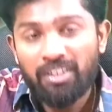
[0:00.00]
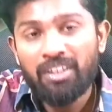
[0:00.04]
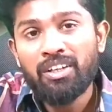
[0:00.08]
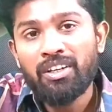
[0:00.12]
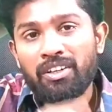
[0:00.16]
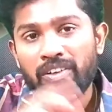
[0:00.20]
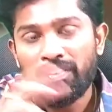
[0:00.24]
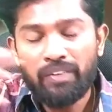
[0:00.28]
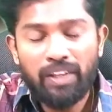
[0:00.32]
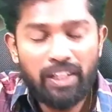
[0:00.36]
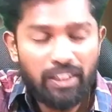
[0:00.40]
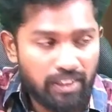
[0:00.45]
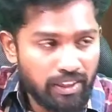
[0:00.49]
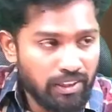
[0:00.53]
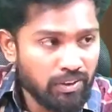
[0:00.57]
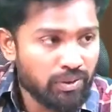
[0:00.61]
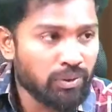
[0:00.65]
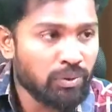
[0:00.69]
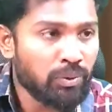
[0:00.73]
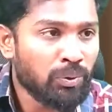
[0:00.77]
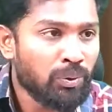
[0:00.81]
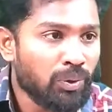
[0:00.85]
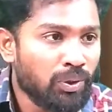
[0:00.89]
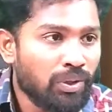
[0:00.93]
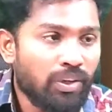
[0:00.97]
when these
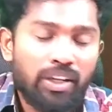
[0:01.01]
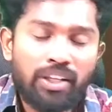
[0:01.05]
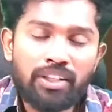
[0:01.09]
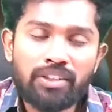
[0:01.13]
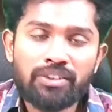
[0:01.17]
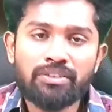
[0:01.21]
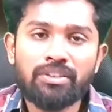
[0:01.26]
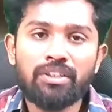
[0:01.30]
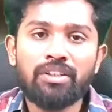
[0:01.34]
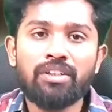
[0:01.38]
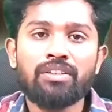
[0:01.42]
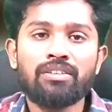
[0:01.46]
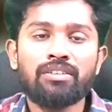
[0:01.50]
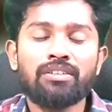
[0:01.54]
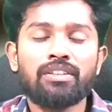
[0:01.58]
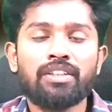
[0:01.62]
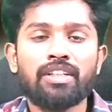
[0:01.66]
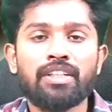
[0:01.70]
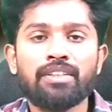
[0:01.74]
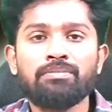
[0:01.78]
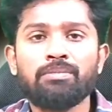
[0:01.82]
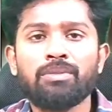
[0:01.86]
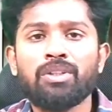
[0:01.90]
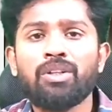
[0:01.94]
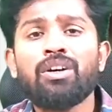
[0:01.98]
hoardings are
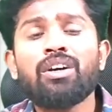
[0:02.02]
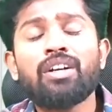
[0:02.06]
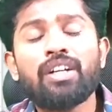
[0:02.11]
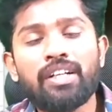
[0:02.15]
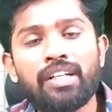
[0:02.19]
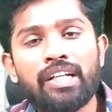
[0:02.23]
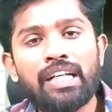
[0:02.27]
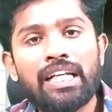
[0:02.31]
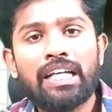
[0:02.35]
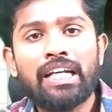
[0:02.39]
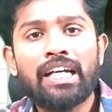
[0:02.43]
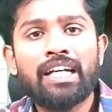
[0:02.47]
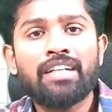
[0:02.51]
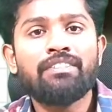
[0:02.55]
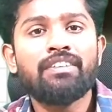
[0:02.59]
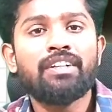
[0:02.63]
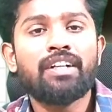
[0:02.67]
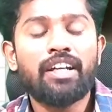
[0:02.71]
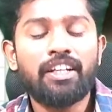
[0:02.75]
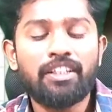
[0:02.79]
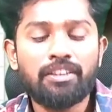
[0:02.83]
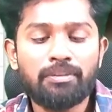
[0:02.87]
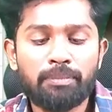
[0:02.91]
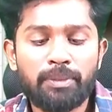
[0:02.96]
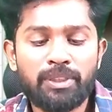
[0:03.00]
kept or any
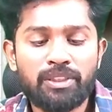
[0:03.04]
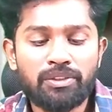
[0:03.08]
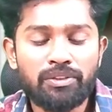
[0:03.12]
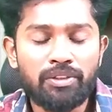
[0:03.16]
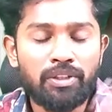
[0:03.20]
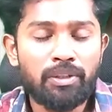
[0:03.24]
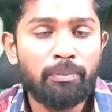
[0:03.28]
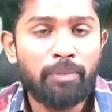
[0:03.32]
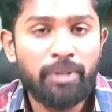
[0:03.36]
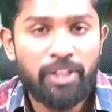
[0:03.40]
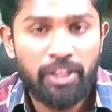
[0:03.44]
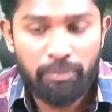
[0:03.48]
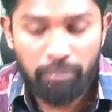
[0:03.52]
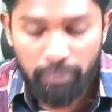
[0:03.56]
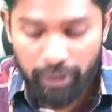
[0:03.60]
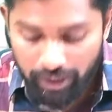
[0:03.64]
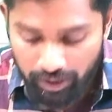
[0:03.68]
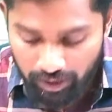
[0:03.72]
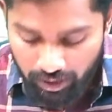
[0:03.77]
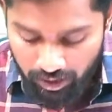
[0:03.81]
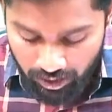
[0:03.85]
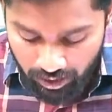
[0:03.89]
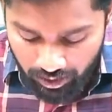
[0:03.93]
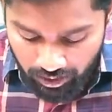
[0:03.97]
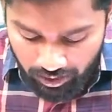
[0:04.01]
advertisements are being
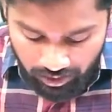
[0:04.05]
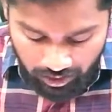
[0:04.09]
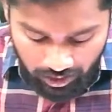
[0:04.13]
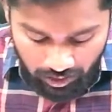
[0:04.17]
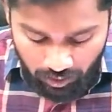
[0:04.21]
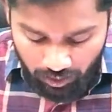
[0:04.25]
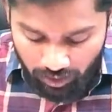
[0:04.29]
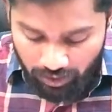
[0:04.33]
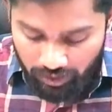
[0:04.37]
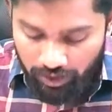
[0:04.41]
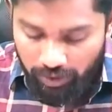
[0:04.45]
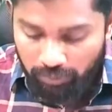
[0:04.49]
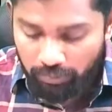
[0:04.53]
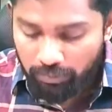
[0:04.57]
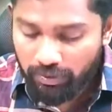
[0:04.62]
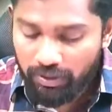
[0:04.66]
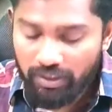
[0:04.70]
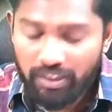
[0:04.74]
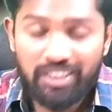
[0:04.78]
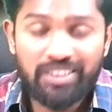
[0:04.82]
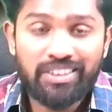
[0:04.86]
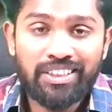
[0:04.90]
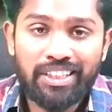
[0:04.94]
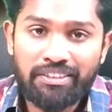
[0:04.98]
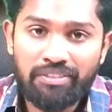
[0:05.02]
made, then on them
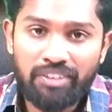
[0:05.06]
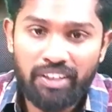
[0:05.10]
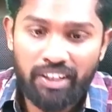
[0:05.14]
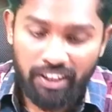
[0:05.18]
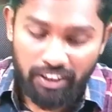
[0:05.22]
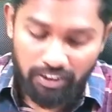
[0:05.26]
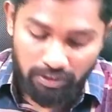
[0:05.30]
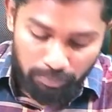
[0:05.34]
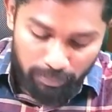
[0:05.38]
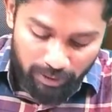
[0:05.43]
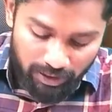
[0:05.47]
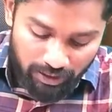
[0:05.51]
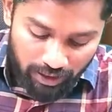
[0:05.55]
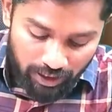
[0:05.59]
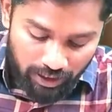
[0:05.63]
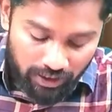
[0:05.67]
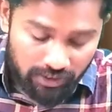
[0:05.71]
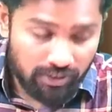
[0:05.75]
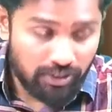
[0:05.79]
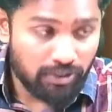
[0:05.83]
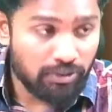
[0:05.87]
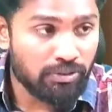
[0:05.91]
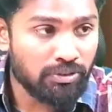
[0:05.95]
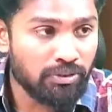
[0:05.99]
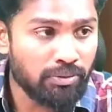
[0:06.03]
this advertisement tax
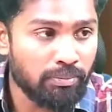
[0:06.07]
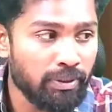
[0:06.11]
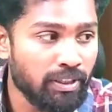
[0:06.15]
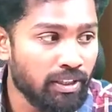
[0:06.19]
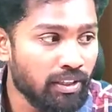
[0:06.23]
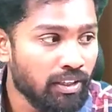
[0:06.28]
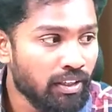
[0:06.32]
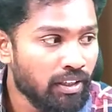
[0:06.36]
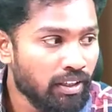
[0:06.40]
used to be